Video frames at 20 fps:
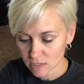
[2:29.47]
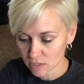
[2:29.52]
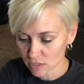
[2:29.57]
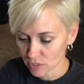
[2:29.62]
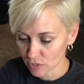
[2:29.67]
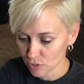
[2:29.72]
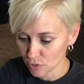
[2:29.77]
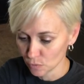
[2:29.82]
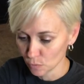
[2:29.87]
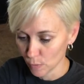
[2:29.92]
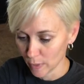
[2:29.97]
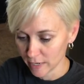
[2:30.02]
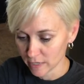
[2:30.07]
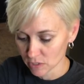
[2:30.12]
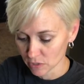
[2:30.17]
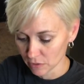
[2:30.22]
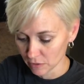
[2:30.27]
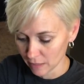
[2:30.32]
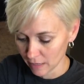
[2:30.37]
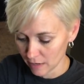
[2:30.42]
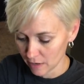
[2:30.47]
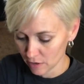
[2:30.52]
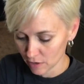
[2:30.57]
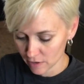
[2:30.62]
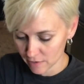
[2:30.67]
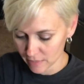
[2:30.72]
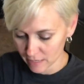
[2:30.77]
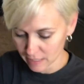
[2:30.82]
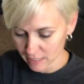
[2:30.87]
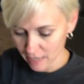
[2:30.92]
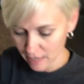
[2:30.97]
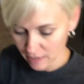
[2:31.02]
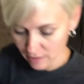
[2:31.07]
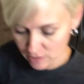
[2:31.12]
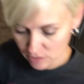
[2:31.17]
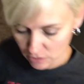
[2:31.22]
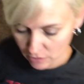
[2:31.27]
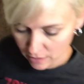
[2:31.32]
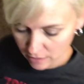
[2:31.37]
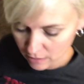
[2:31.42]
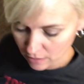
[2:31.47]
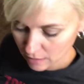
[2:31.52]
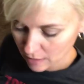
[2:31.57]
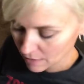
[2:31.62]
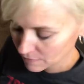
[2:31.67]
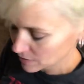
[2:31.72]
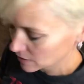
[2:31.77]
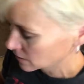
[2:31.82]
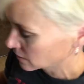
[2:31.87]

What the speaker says: so you wait till later in the day, so like 11